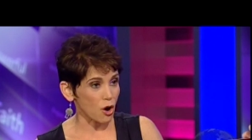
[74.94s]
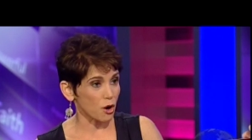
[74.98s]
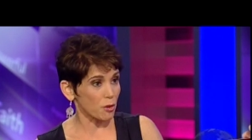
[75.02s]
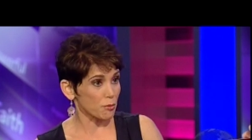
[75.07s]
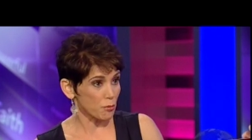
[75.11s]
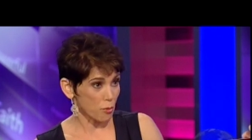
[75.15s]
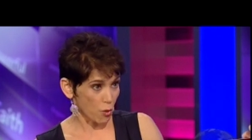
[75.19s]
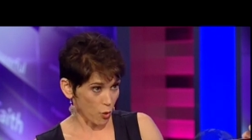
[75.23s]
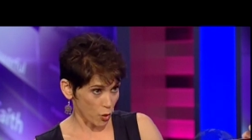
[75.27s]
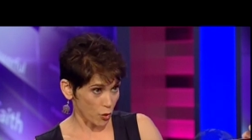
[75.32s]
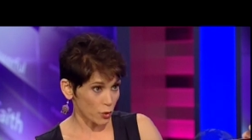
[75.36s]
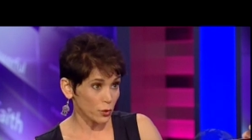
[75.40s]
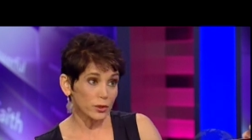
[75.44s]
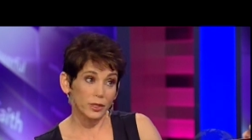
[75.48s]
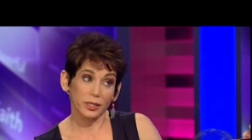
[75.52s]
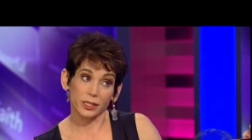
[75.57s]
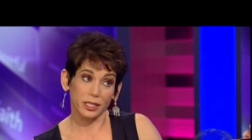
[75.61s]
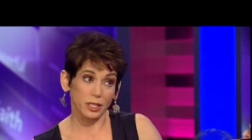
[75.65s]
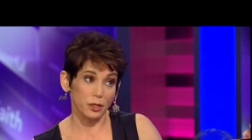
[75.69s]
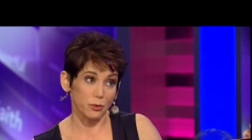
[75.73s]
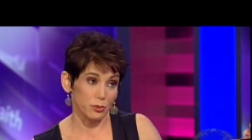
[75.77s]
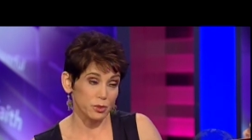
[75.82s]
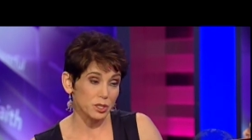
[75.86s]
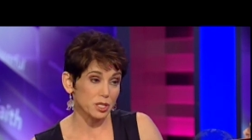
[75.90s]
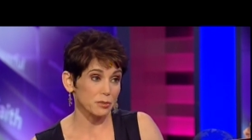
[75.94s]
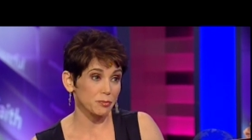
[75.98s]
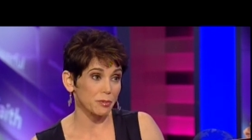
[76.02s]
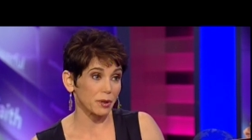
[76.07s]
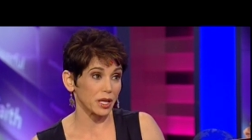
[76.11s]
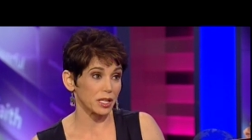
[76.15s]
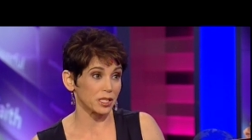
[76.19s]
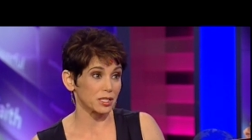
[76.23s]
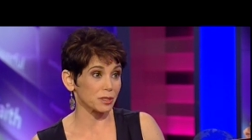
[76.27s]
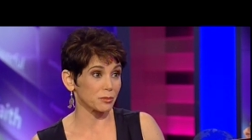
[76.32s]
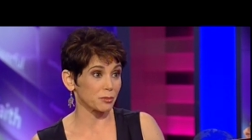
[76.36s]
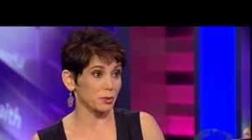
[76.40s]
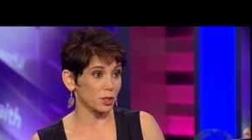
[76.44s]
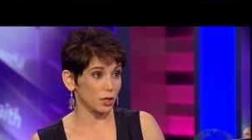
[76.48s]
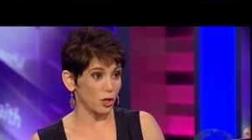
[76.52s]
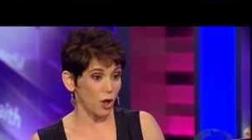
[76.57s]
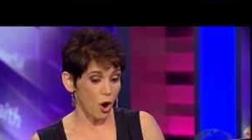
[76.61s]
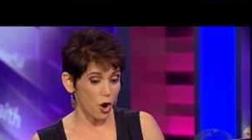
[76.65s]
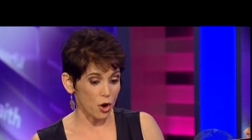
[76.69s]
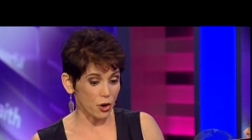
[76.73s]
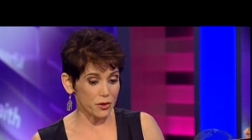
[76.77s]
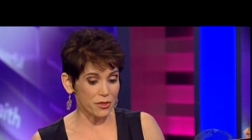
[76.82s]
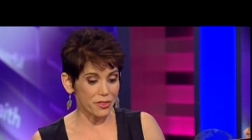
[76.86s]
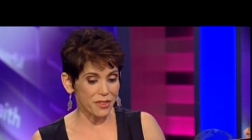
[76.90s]
are morally responsible.
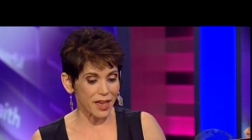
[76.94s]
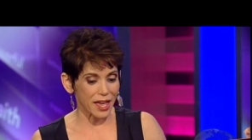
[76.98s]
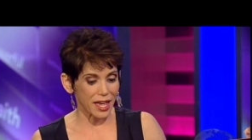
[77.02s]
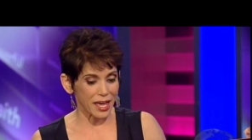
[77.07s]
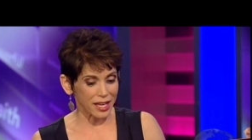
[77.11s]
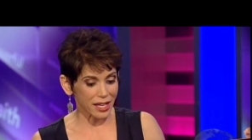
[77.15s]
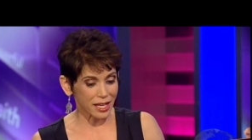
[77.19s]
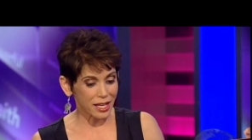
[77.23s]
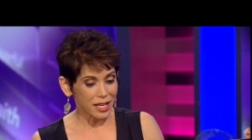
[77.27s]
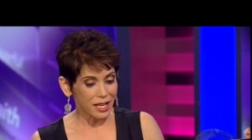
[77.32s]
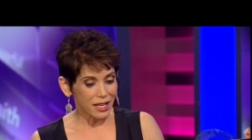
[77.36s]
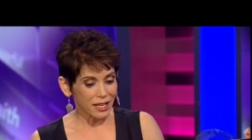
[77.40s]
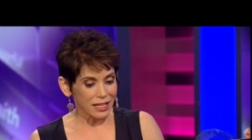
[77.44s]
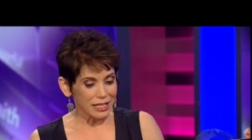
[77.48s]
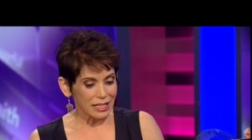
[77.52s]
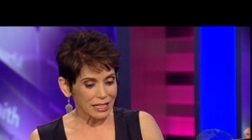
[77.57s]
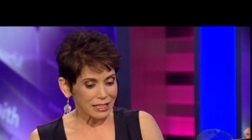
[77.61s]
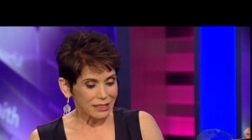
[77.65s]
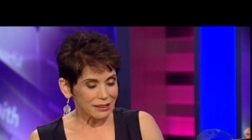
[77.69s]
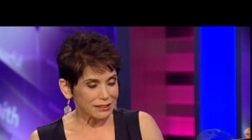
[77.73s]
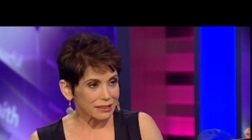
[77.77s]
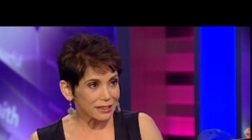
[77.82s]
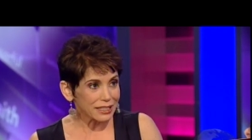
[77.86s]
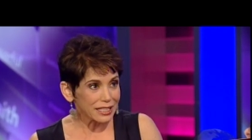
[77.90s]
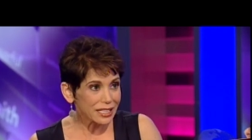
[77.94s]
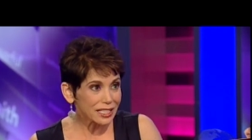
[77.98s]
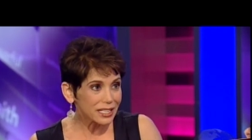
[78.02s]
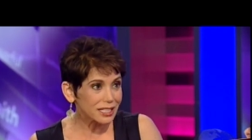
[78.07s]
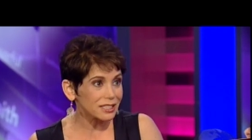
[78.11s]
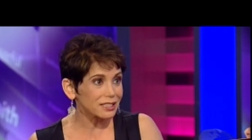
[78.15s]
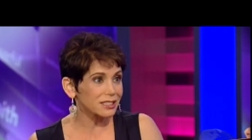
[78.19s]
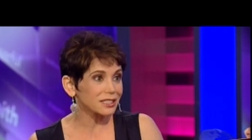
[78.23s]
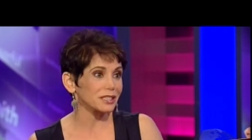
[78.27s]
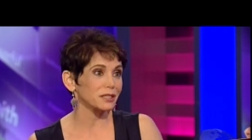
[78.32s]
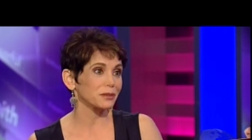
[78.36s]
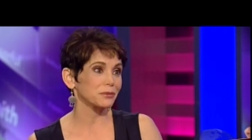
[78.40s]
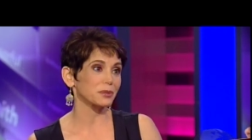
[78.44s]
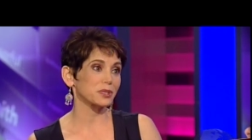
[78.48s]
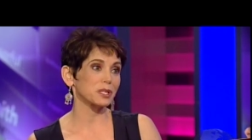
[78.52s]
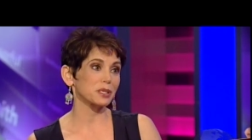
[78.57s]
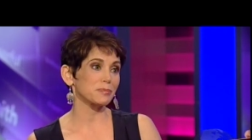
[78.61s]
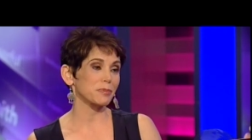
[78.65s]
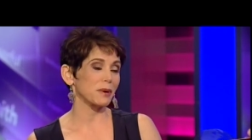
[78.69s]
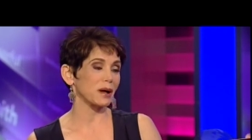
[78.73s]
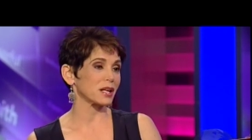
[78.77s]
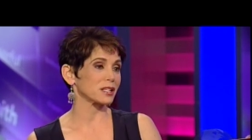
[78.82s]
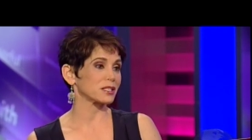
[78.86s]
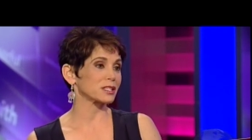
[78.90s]
Are they Legally
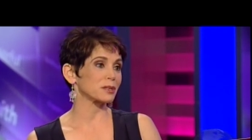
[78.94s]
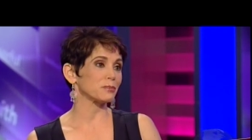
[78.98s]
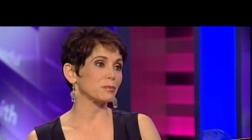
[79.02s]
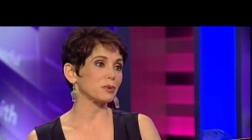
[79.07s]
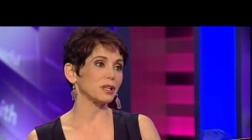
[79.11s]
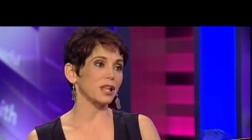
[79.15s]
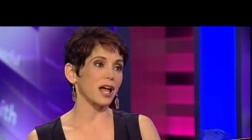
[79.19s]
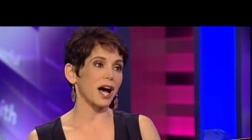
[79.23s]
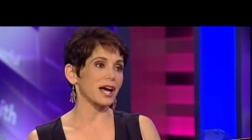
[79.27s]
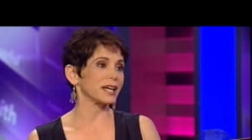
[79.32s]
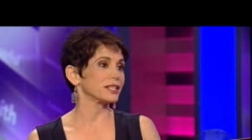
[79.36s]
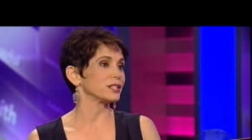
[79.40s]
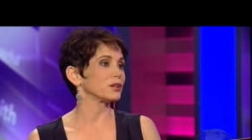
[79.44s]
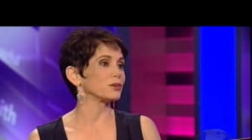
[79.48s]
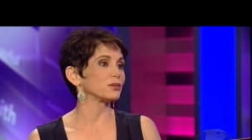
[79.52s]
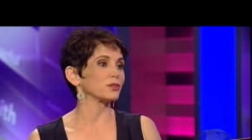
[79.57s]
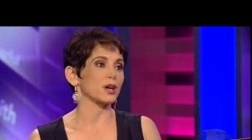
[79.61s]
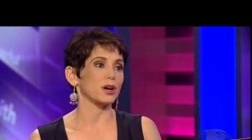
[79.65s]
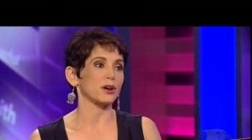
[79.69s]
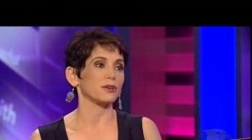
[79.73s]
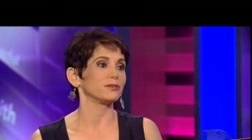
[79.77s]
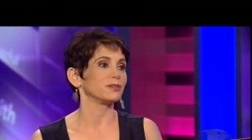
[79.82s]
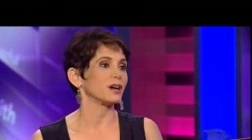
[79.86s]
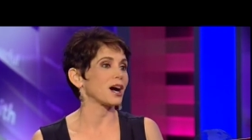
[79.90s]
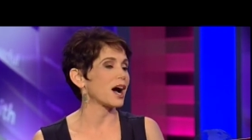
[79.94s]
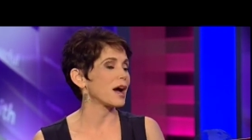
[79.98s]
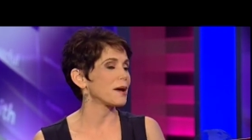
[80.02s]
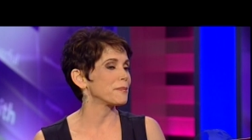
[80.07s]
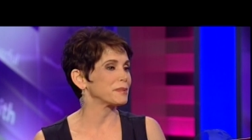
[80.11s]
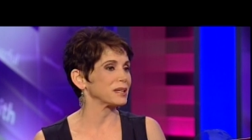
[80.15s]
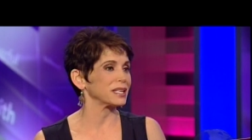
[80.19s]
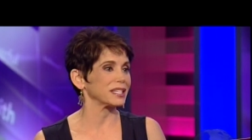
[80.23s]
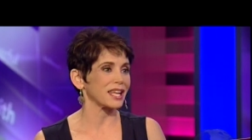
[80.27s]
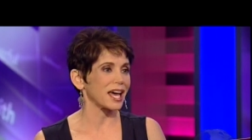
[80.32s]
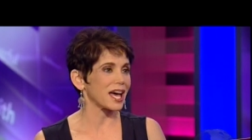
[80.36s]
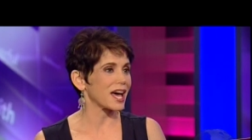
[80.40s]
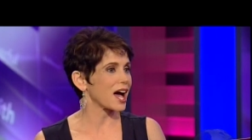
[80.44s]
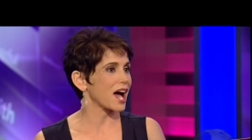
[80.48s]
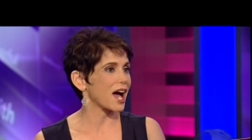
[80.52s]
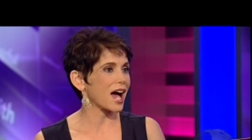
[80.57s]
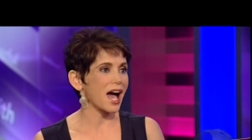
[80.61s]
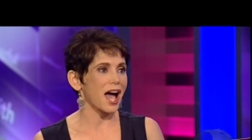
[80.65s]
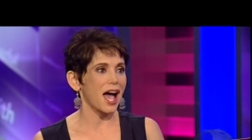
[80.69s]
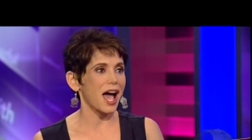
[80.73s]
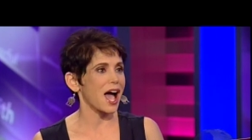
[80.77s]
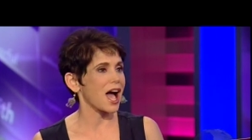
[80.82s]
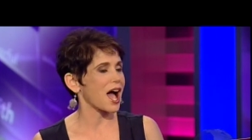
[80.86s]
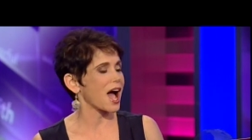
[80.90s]
responsible, I don't know. I mean, I,
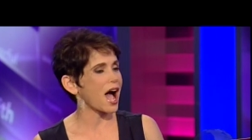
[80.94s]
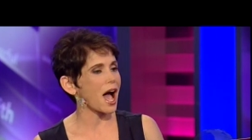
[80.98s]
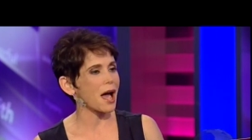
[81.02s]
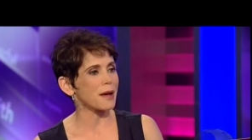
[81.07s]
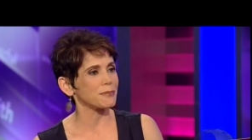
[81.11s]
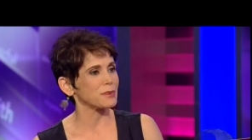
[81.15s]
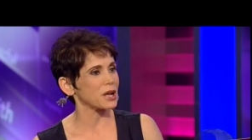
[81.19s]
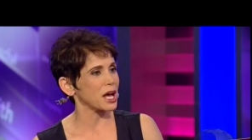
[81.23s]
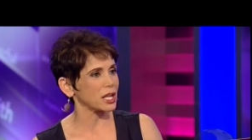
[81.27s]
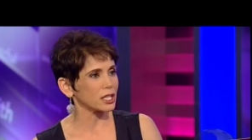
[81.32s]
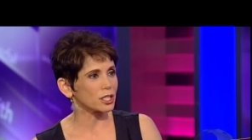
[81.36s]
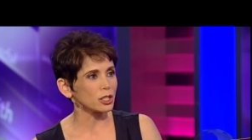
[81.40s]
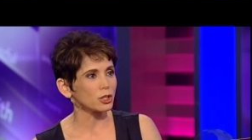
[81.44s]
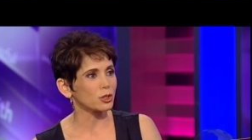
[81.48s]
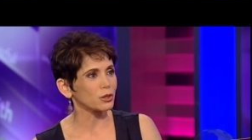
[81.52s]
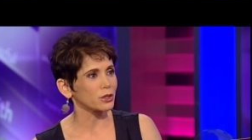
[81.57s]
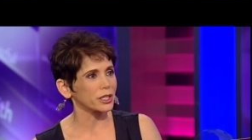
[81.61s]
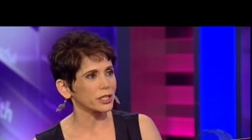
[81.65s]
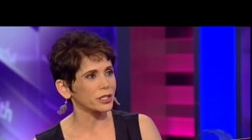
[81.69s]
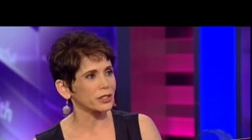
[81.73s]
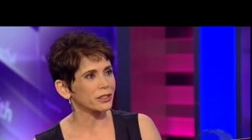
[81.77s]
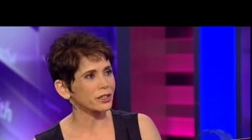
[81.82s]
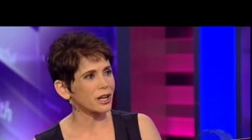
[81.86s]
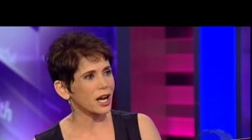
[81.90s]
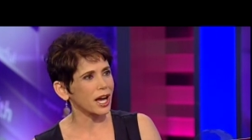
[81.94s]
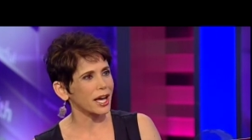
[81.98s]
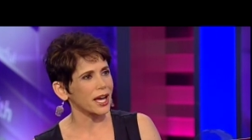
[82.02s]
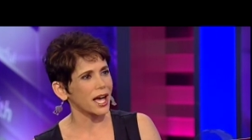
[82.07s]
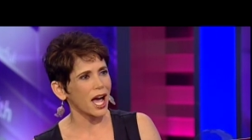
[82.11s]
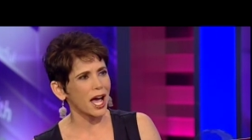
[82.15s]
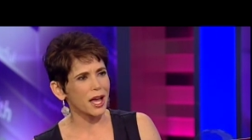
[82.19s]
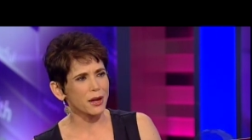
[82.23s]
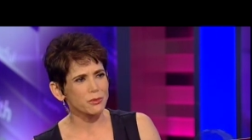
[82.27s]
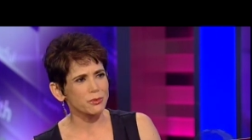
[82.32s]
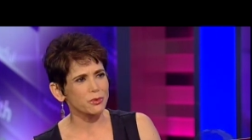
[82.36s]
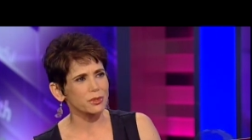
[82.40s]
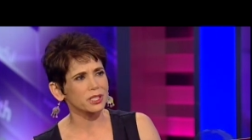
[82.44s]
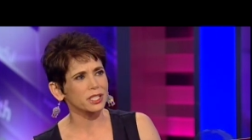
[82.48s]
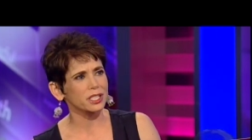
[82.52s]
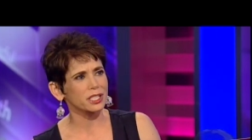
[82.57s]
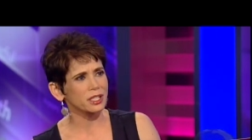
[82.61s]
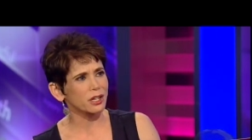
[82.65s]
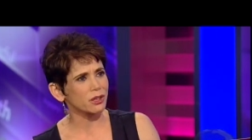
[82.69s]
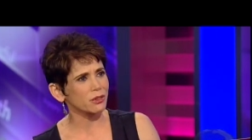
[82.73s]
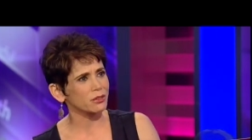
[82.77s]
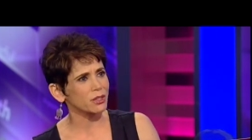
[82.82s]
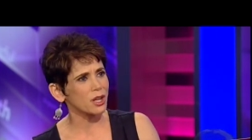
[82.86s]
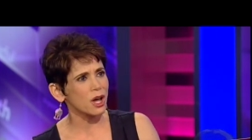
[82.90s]
am not a lawyer. I, I really
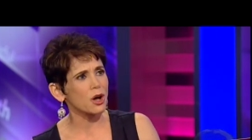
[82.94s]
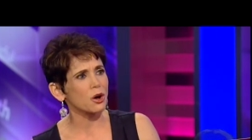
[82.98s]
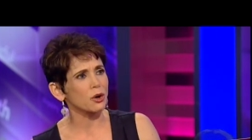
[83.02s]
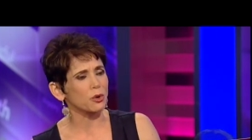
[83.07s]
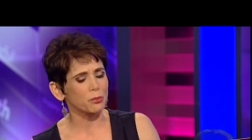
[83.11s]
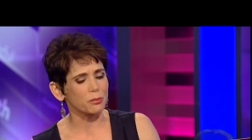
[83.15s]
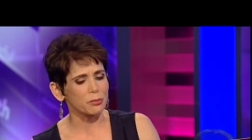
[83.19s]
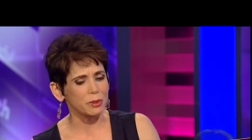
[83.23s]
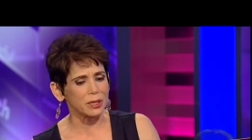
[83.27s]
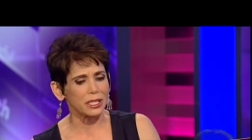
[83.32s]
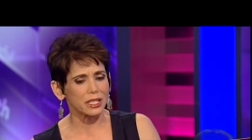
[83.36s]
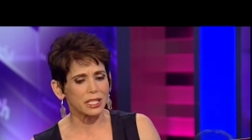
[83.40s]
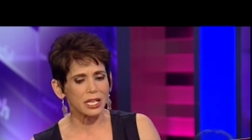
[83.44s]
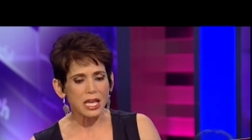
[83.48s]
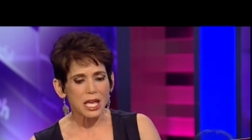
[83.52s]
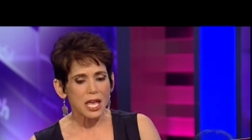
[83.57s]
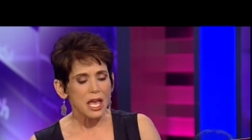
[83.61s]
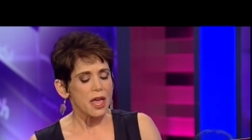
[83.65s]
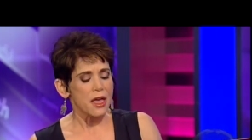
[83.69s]
don't know. But